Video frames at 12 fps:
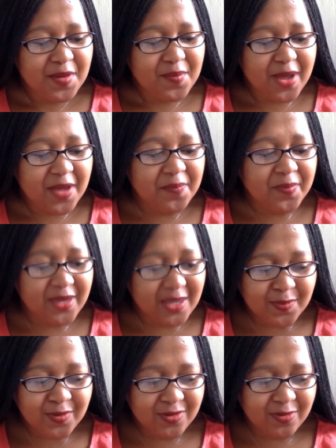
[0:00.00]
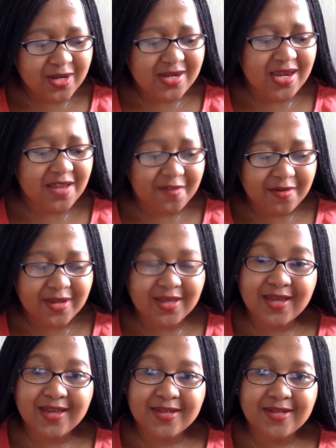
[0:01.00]
My people will never
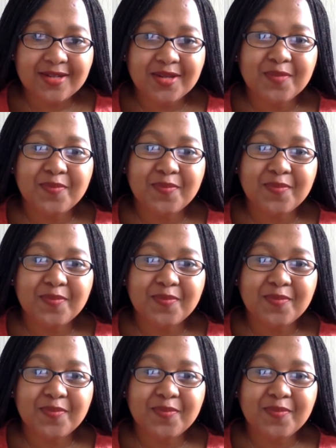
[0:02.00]
again